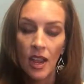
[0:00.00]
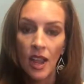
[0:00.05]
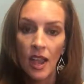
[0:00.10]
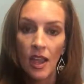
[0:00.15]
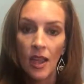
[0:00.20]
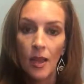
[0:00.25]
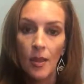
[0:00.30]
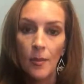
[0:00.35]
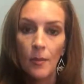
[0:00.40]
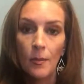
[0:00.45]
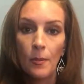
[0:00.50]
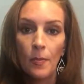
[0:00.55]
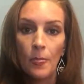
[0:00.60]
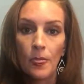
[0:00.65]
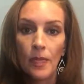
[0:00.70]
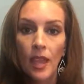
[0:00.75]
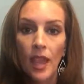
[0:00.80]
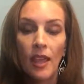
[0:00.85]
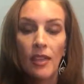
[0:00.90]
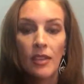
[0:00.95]
And
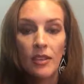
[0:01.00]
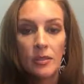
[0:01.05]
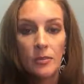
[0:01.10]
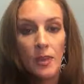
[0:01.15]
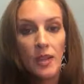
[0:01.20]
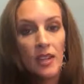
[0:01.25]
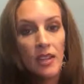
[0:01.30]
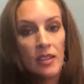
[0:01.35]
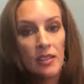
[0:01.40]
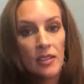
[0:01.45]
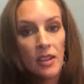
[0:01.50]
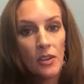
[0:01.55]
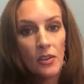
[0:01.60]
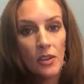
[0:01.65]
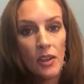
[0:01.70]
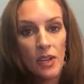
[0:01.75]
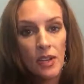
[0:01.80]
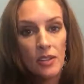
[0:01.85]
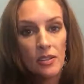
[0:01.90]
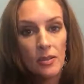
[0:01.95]
that's because I
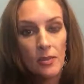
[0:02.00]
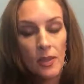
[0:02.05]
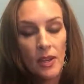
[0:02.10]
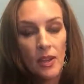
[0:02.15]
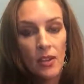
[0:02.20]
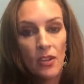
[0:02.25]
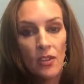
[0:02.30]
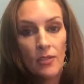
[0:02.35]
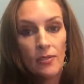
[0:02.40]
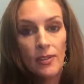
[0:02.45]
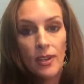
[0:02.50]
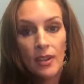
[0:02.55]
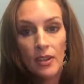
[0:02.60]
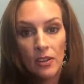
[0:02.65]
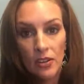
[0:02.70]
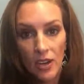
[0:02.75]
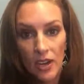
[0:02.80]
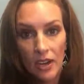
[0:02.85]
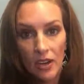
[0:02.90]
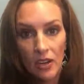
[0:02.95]
created something called
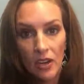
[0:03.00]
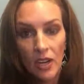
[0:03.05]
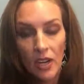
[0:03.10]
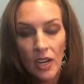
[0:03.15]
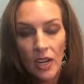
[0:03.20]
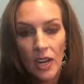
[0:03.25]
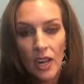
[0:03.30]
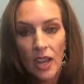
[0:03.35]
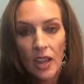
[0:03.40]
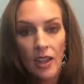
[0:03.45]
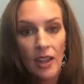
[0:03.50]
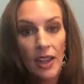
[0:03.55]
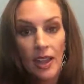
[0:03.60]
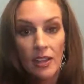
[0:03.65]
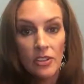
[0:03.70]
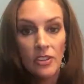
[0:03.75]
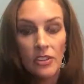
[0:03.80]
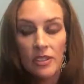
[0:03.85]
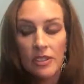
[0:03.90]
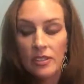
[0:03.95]
Vital Care.
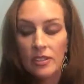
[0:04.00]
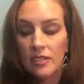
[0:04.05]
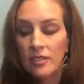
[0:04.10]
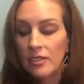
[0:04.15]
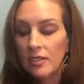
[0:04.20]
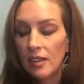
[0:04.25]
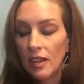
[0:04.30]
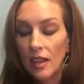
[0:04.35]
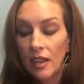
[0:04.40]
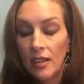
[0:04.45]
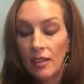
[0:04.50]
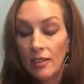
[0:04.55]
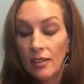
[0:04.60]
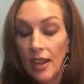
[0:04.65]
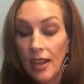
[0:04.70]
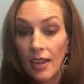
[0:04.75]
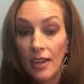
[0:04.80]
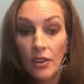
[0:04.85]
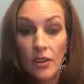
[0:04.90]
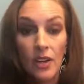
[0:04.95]

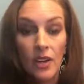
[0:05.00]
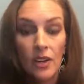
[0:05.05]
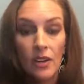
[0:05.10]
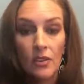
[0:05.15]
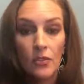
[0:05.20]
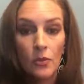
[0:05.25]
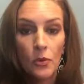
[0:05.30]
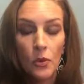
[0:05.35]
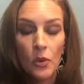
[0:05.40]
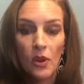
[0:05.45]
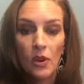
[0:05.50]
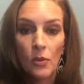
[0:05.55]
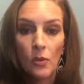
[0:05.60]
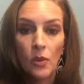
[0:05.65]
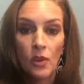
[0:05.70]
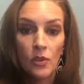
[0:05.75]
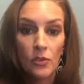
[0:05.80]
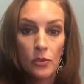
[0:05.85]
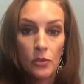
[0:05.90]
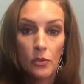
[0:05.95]
I created it for a
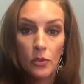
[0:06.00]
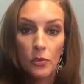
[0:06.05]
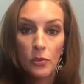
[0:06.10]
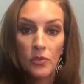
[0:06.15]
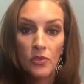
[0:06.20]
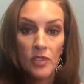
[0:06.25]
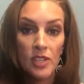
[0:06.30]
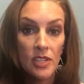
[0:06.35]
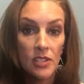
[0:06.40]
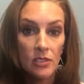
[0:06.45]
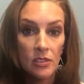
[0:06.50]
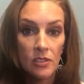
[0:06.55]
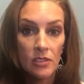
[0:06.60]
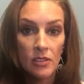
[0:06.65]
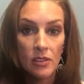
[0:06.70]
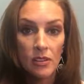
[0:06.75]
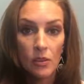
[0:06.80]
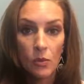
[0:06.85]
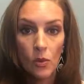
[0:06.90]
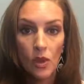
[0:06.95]
wonderful group of teachers
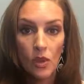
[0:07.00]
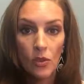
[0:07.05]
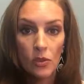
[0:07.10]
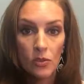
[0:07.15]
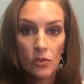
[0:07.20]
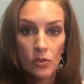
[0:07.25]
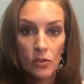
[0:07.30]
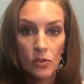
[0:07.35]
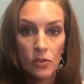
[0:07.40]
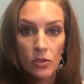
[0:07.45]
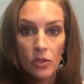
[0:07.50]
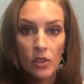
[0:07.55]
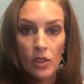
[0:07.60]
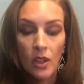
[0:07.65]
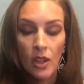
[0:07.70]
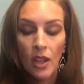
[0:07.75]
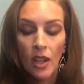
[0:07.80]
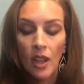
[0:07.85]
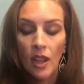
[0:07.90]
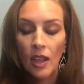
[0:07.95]
at the Waldorf School
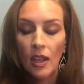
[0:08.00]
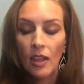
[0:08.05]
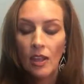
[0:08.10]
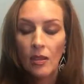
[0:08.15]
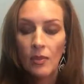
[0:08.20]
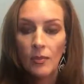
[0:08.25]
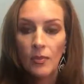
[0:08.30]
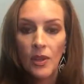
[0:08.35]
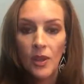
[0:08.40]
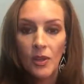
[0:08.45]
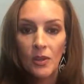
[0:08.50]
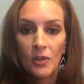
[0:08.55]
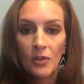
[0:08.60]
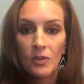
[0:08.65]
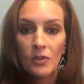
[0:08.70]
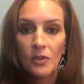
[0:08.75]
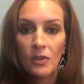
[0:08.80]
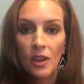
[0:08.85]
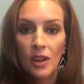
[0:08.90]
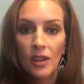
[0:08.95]

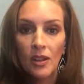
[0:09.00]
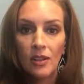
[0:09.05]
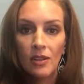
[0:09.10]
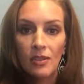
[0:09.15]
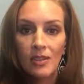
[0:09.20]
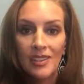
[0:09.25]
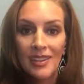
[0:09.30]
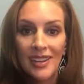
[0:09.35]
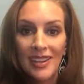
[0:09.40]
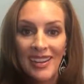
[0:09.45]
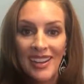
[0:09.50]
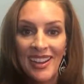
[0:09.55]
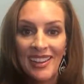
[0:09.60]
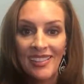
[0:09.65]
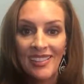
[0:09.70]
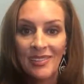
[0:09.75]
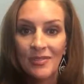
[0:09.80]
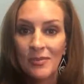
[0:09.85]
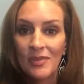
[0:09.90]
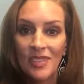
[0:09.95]
who
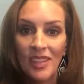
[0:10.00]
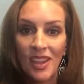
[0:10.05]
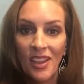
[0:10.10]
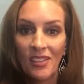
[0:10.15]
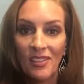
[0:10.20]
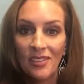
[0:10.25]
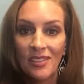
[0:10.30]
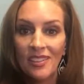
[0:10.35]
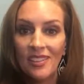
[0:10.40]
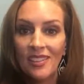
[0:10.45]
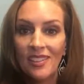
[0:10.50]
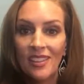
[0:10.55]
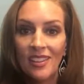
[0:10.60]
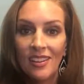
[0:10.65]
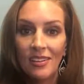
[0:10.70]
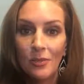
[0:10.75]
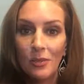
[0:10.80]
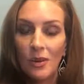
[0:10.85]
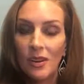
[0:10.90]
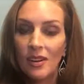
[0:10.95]
dedicate themselves to
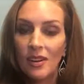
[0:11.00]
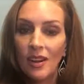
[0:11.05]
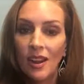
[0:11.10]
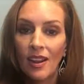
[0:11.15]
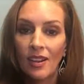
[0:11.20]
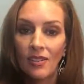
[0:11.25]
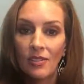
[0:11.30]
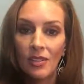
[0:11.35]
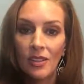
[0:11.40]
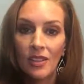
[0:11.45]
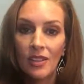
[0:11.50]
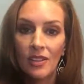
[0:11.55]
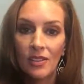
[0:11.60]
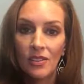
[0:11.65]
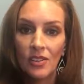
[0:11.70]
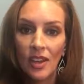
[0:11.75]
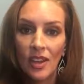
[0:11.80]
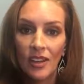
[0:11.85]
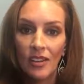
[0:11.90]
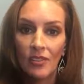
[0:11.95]
their work and really
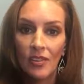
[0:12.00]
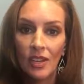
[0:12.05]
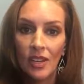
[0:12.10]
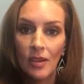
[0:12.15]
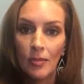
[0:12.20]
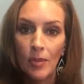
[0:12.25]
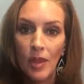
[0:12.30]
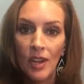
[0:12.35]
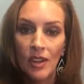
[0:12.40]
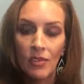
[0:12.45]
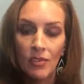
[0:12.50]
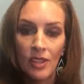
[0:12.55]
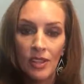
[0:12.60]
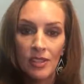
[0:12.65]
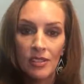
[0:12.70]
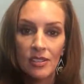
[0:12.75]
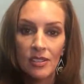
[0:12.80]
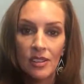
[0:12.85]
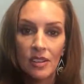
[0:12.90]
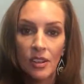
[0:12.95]
don't have any
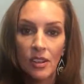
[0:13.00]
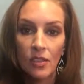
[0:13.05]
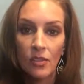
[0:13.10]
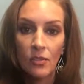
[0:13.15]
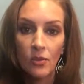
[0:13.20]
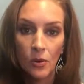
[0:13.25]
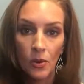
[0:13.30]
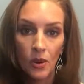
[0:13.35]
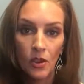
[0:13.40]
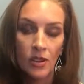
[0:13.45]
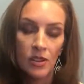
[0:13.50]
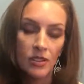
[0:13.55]
benefits for it.